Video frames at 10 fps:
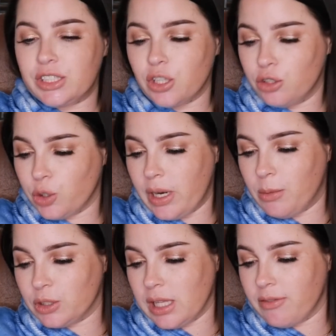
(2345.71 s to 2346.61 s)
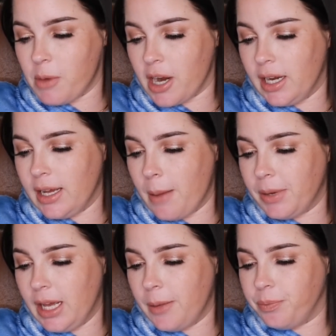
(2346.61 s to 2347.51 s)
Please don't join a multi-level marketing
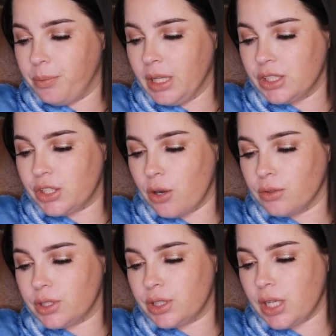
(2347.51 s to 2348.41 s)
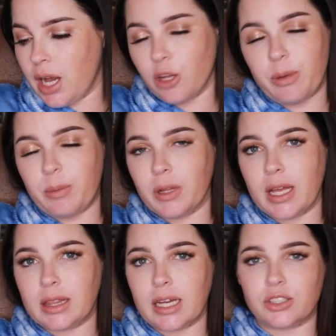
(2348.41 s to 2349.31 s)
company. Please don't follow people
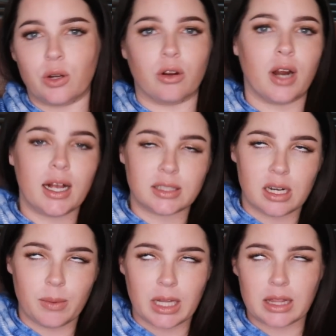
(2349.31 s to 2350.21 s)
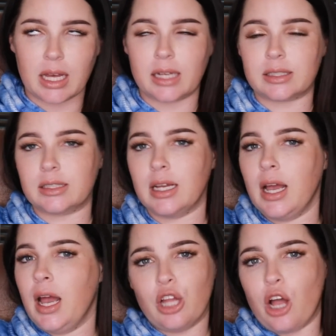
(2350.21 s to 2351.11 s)
like this. Don't harass anyone like this.
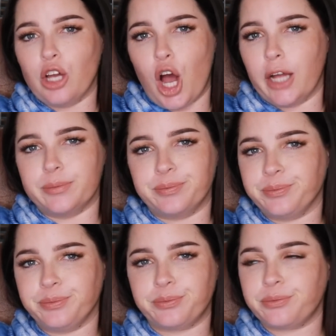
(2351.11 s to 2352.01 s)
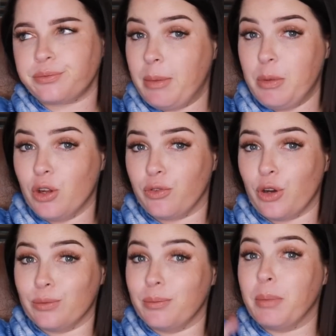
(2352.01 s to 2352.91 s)
They're long gone. They might be
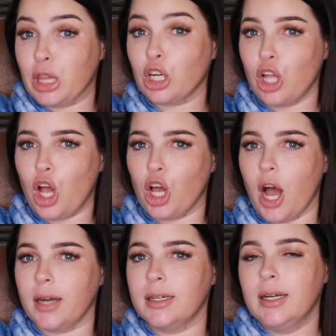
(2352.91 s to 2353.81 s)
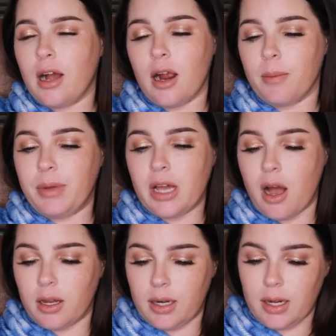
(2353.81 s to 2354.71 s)
beautiful, but they're long gone. They are
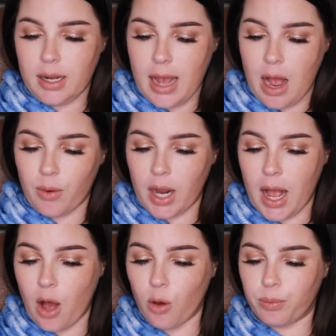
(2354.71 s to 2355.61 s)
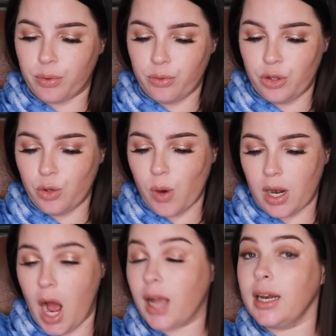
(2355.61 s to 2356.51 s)
beyond our help. You
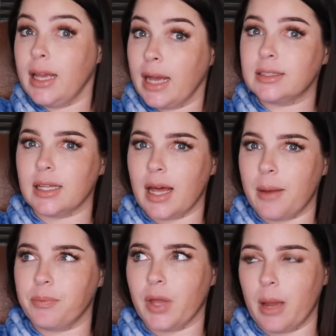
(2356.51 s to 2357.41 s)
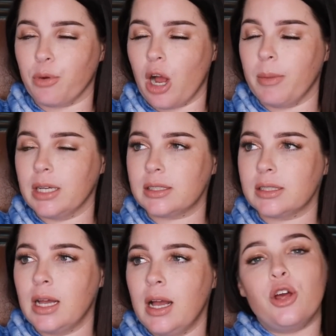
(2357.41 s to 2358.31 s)
are not going to get to them, I
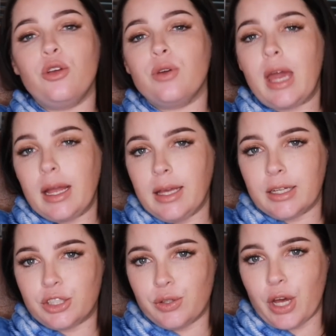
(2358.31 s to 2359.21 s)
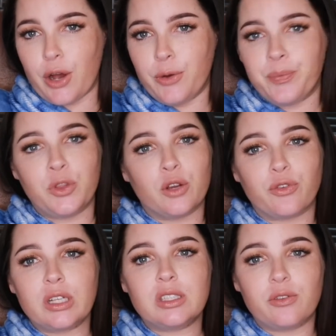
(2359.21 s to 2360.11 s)
promise. You know who you can get to, though? Your
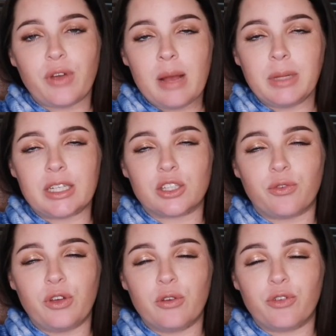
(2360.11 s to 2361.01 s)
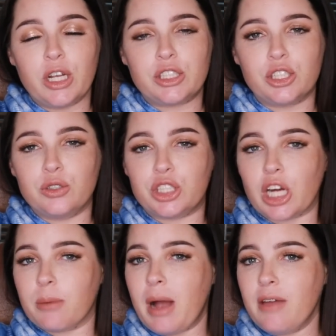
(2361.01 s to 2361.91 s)
friends and family. So feel free to
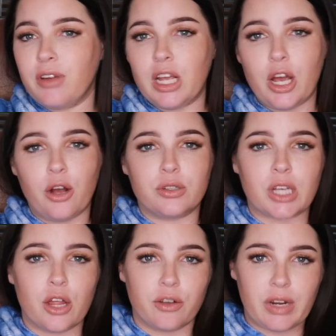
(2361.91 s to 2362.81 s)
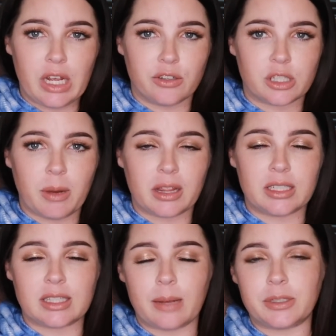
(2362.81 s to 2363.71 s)
share my videos, other videos about
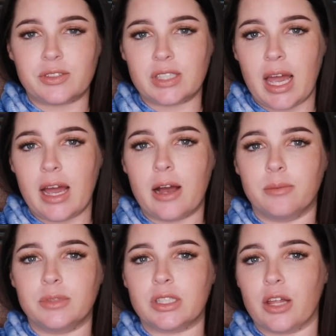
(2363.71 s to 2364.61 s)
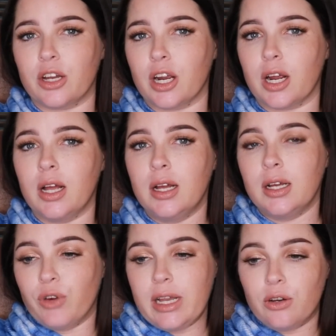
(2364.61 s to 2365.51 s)
these types of scams, other
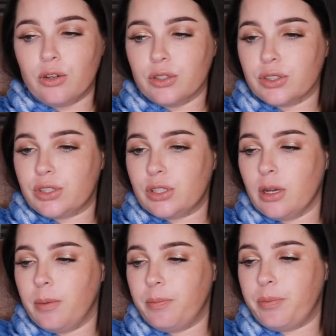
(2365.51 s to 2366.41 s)
reels,